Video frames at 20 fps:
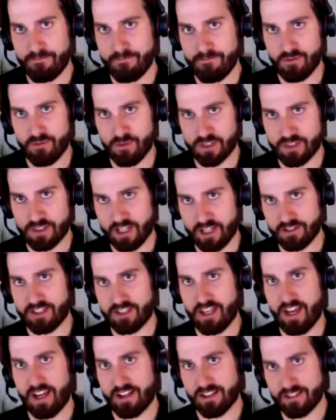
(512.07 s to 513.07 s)
With sales
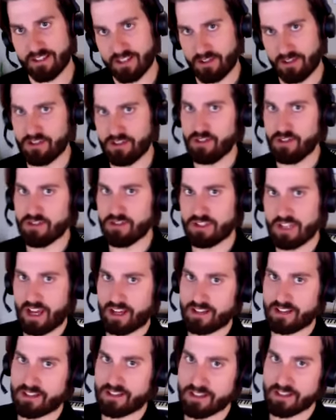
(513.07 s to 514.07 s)
tax, seller's use
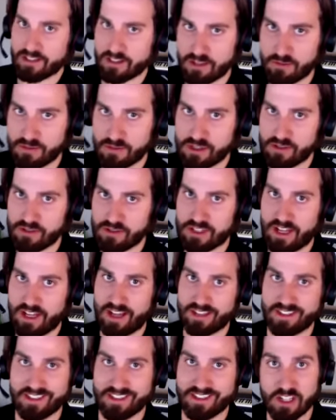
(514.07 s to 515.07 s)
tax, consumer's use
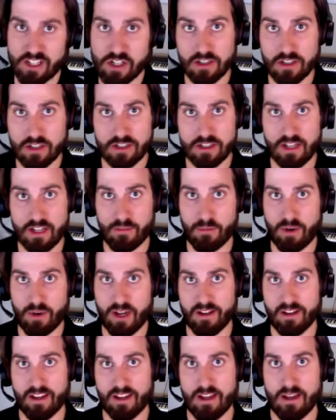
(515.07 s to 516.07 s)
tax, it's usually the same rate.